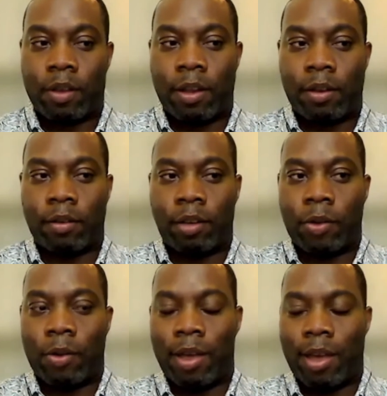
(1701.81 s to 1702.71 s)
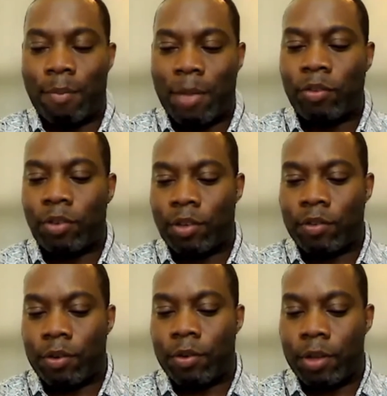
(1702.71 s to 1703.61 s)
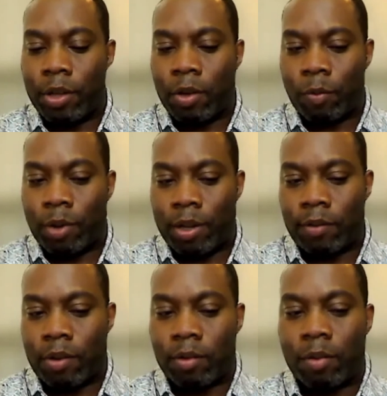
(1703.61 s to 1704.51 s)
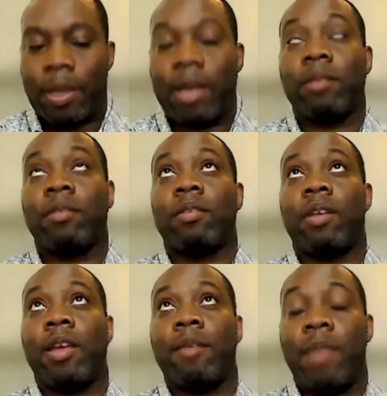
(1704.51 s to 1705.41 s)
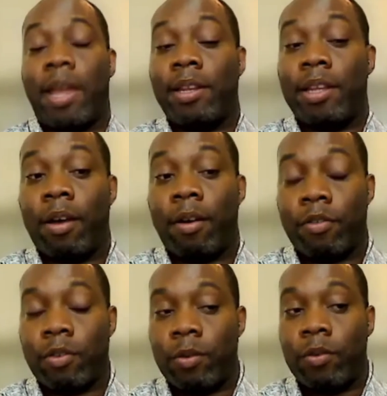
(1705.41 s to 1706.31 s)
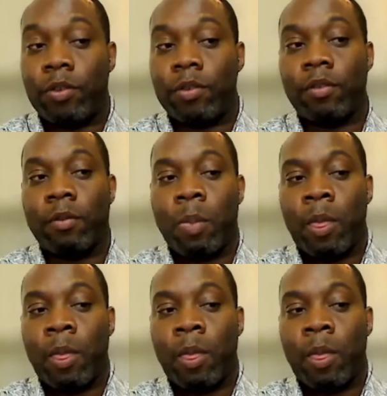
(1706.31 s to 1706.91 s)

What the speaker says: And, I mentioned this early on when I talked about NDR solutions.